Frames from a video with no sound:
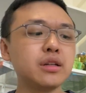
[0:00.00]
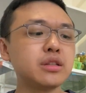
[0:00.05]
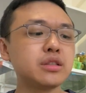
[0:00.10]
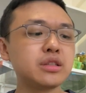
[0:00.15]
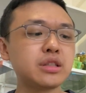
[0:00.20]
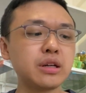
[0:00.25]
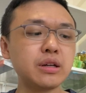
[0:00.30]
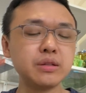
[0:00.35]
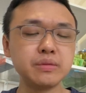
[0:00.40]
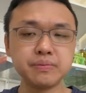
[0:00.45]

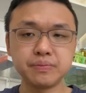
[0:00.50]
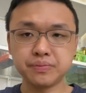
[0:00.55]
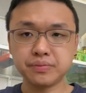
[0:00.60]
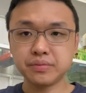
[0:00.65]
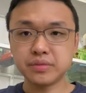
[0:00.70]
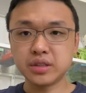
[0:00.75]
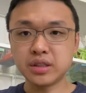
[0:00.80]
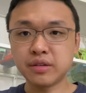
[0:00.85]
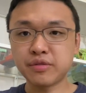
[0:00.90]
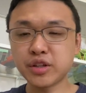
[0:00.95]
So
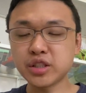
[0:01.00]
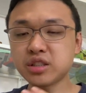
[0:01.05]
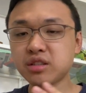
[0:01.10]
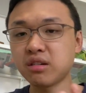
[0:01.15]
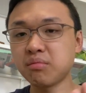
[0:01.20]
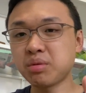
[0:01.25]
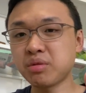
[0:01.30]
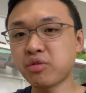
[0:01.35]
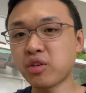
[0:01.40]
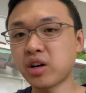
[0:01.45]
first
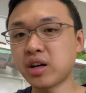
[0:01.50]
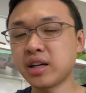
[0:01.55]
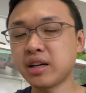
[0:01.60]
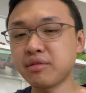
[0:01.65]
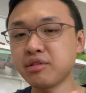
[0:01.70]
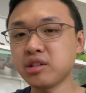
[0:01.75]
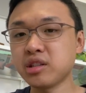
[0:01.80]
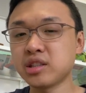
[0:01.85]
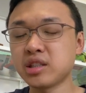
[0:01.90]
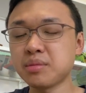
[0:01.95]
of all, before I
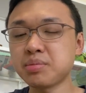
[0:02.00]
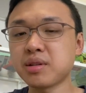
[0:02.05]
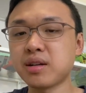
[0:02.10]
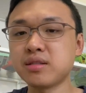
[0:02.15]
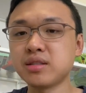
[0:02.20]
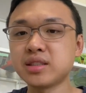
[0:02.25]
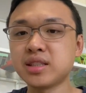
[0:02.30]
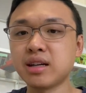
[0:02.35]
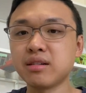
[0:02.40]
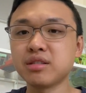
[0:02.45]
give you the tips, I
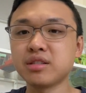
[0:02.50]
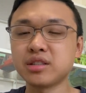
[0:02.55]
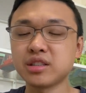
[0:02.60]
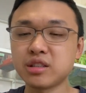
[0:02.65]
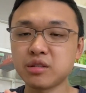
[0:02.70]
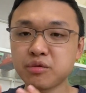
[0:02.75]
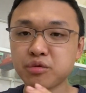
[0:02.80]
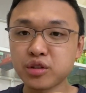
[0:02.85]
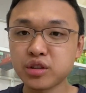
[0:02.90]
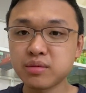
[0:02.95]
want to tell you the
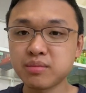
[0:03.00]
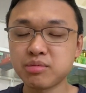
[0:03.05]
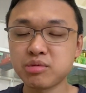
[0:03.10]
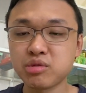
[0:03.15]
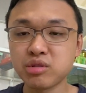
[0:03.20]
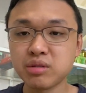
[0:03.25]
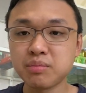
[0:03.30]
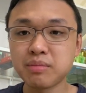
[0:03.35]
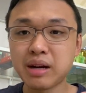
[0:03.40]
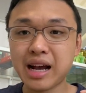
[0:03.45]
difference
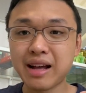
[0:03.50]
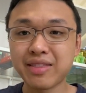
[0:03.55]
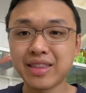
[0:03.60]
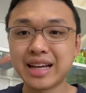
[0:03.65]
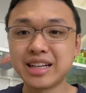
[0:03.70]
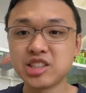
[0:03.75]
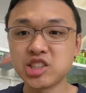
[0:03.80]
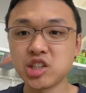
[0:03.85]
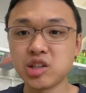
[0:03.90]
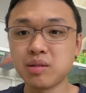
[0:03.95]
between math
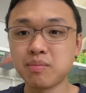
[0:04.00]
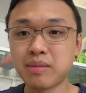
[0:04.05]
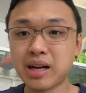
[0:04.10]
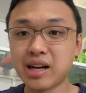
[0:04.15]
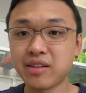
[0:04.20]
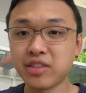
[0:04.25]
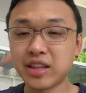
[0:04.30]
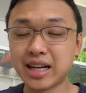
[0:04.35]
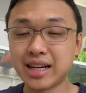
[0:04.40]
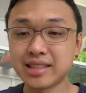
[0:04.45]
HL and
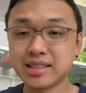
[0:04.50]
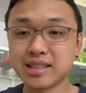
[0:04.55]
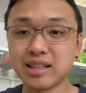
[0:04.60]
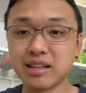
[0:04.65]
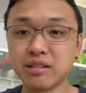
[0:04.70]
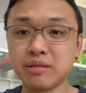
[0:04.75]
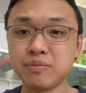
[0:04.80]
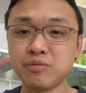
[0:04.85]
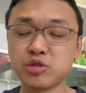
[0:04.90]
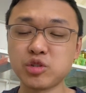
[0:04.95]
math
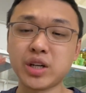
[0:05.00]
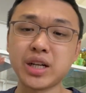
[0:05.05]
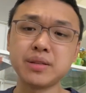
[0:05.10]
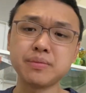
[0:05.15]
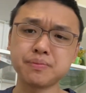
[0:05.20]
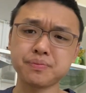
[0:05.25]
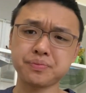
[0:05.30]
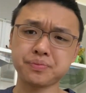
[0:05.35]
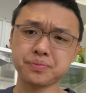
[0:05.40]
SL, right?